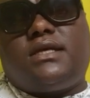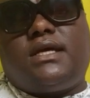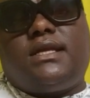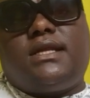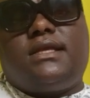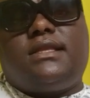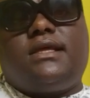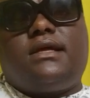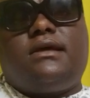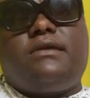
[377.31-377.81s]

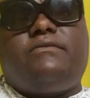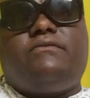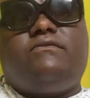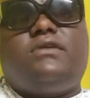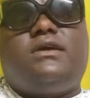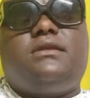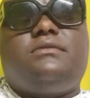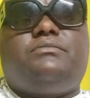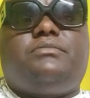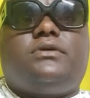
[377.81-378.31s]
Another
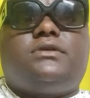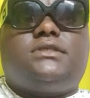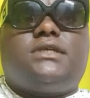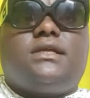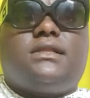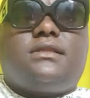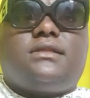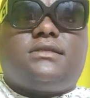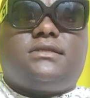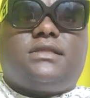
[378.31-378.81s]
very
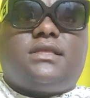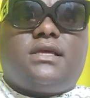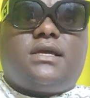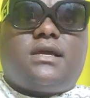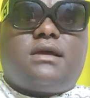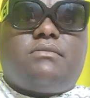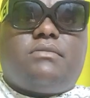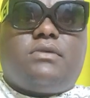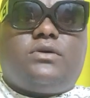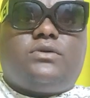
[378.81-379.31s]
important
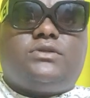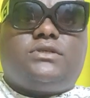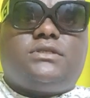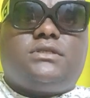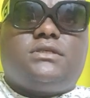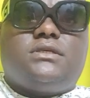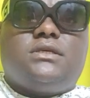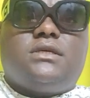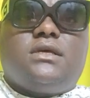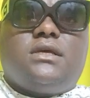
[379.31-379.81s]
thing about
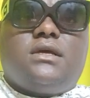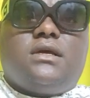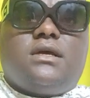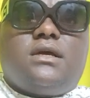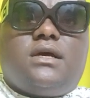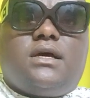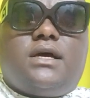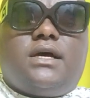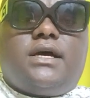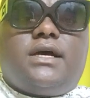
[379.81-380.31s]

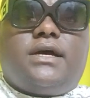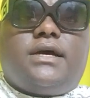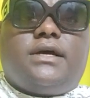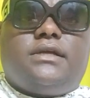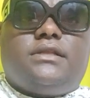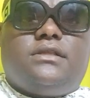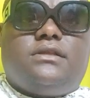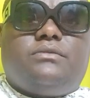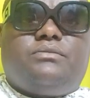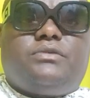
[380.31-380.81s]
uh,
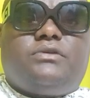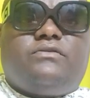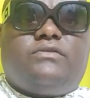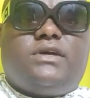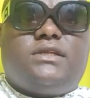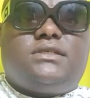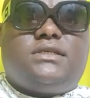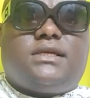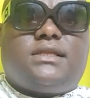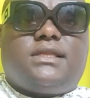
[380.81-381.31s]

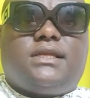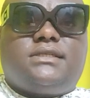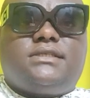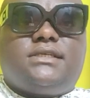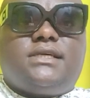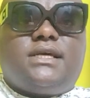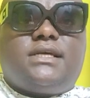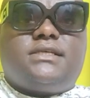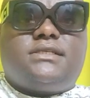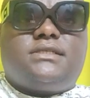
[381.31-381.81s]
preventing the
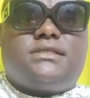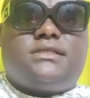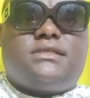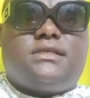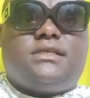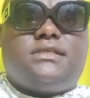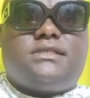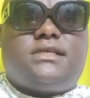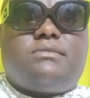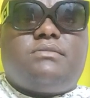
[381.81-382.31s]
tears
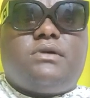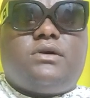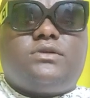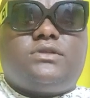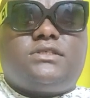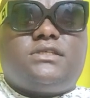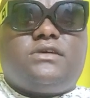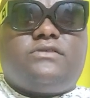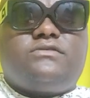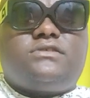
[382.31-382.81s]
is
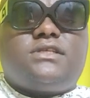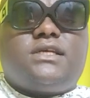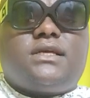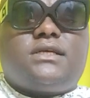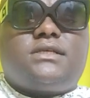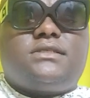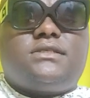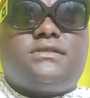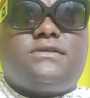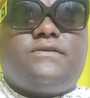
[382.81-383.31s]
about safe
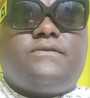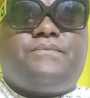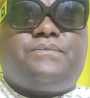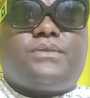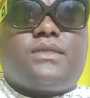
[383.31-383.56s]
sex.